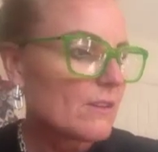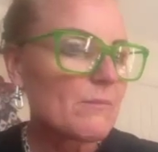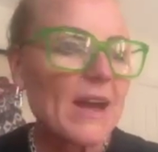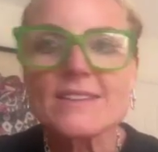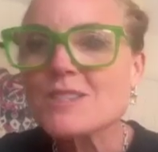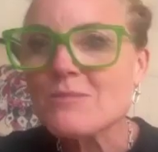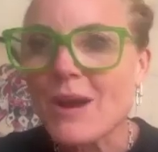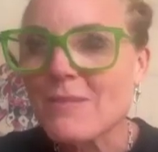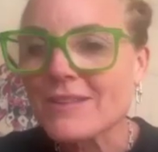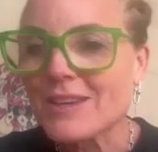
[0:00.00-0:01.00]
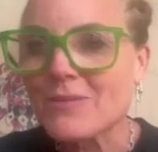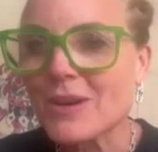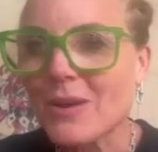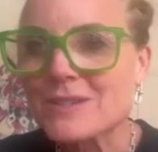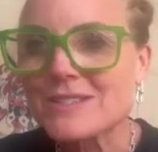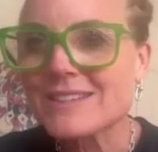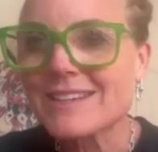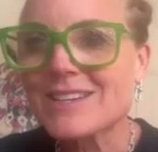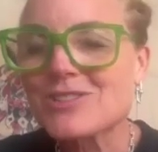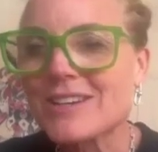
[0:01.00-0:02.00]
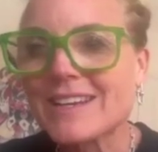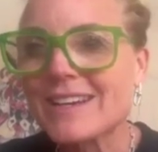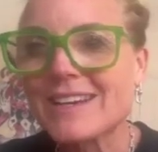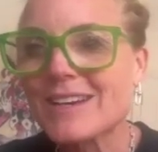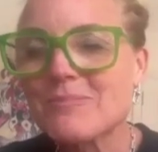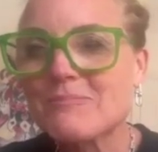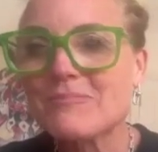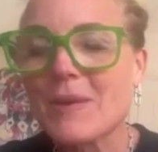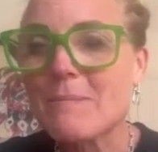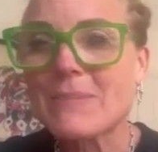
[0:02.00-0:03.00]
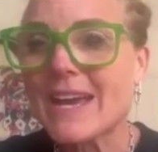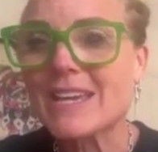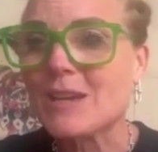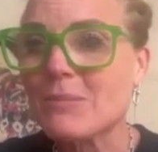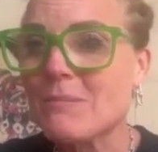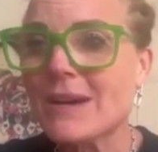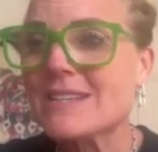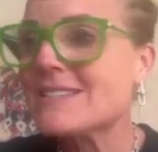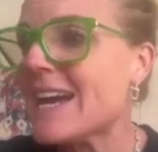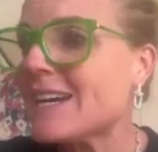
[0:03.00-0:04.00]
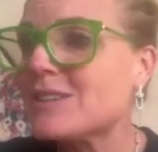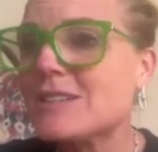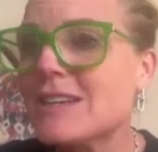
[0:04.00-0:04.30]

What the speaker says: pantomime, I think, when I was literally a babe, and my dad